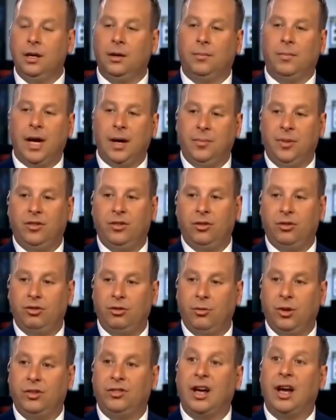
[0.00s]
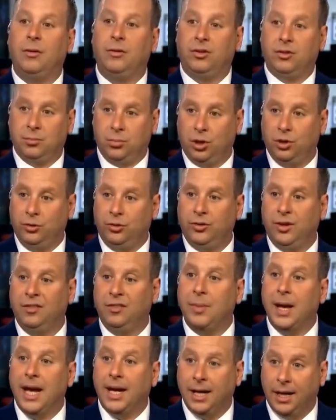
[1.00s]
my position was I was a pro
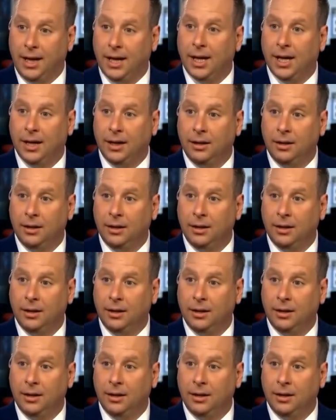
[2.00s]
Steve Bannon guy.